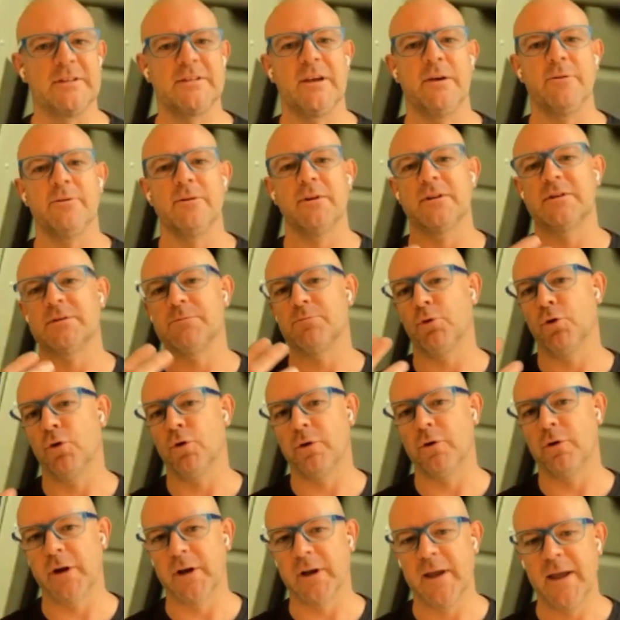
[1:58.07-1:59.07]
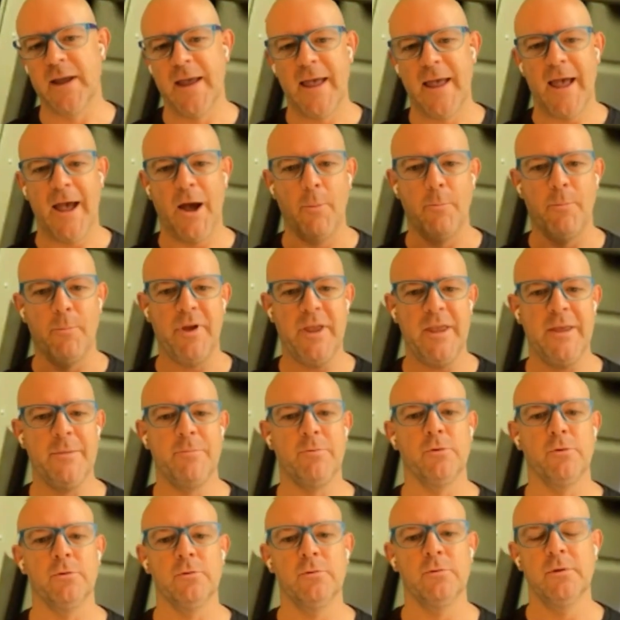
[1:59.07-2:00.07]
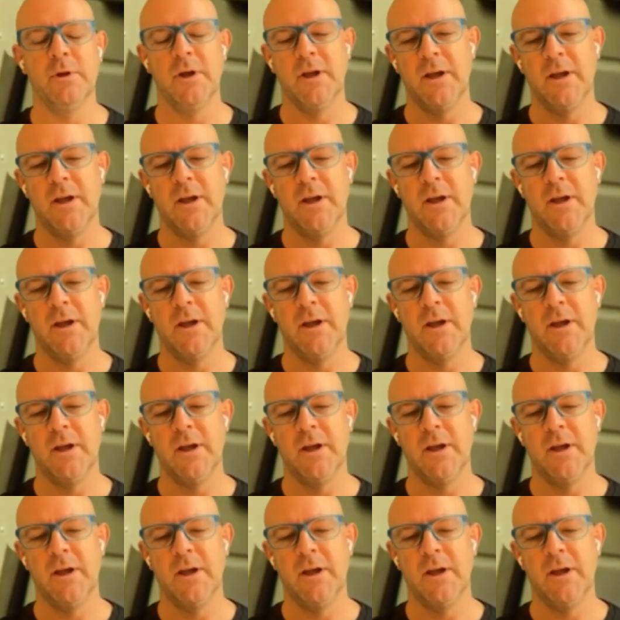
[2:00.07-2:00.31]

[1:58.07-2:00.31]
they were exploring how people